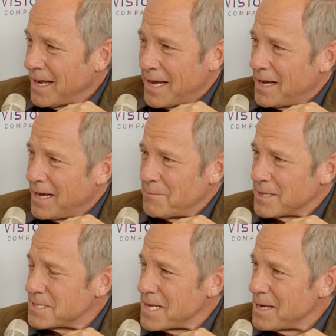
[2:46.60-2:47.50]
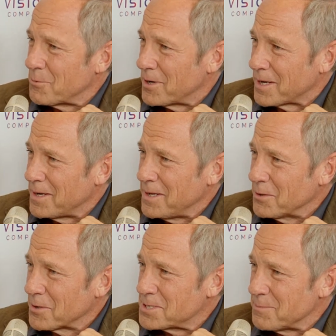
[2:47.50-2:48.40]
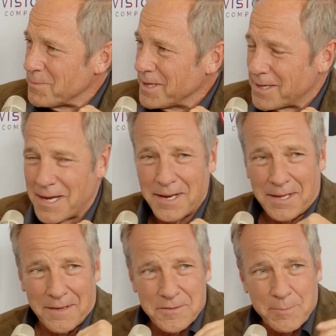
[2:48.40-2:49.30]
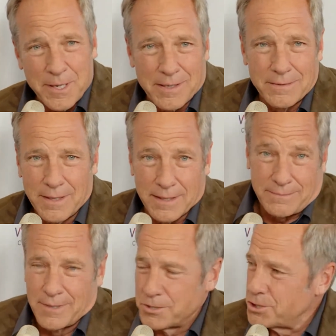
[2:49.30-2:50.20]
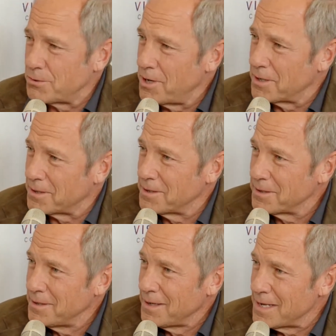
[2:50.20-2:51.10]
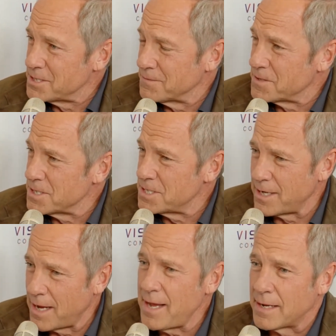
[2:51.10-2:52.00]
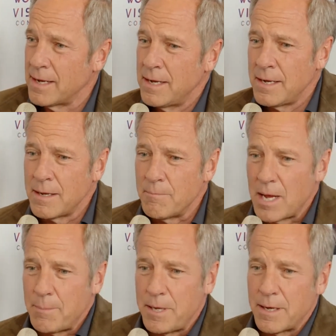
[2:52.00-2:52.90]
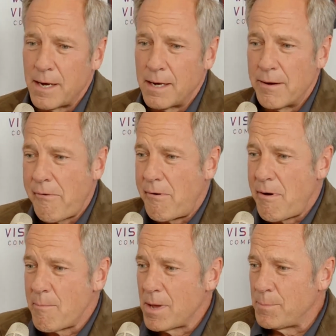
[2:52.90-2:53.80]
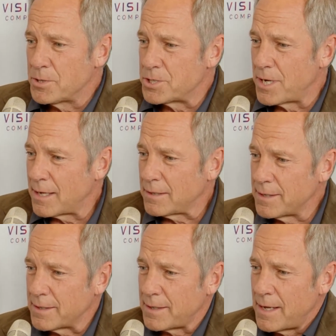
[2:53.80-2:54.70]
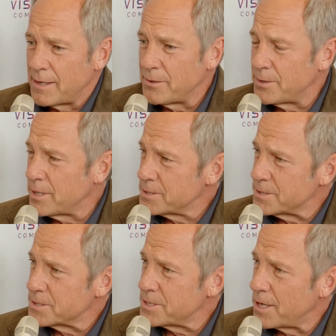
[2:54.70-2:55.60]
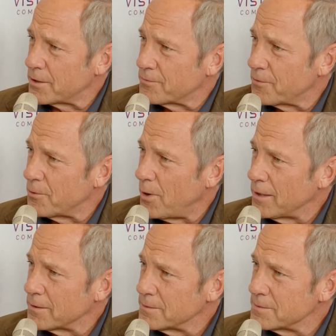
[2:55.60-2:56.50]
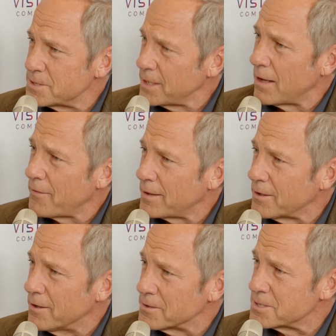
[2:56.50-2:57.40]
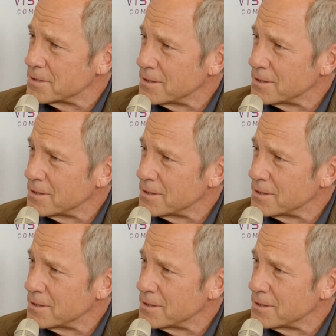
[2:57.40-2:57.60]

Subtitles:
I'm not stammering. And he looks at me and kind of gives me a shrug, as if to say, hey, maybe you should act like a guy who doesn't stutter for a while. See how that goes.